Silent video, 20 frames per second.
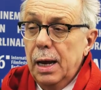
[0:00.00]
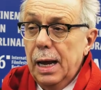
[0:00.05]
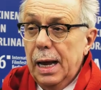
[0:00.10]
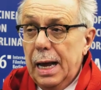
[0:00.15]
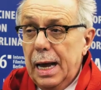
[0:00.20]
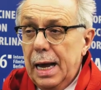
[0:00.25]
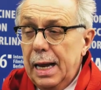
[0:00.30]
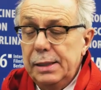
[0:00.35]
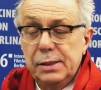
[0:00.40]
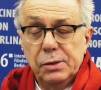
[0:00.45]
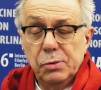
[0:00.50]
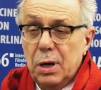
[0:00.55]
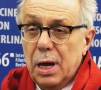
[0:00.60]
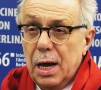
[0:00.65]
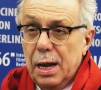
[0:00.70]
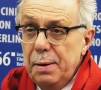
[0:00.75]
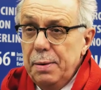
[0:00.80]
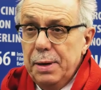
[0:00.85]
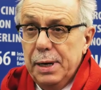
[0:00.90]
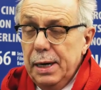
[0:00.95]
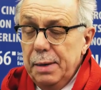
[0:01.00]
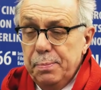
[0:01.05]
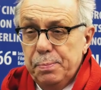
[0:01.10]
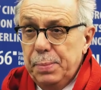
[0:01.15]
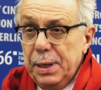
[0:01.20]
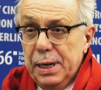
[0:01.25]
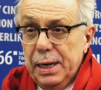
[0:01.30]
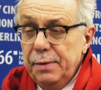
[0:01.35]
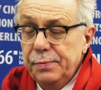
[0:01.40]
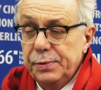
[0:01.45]
And you can't
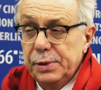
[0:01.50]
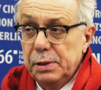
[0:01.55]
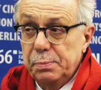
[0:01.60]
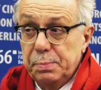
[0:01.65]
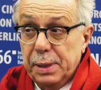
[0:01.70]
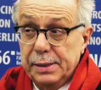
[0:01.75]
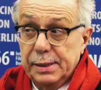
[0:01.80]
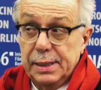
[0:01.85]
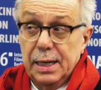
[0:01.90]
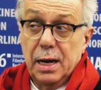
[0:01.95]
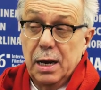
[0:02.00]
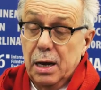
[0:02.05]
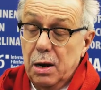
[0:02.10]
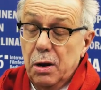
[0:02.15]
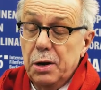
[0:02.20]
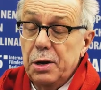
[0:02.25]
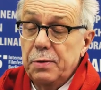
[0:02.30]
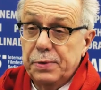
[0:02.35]
believe this. But there are a lot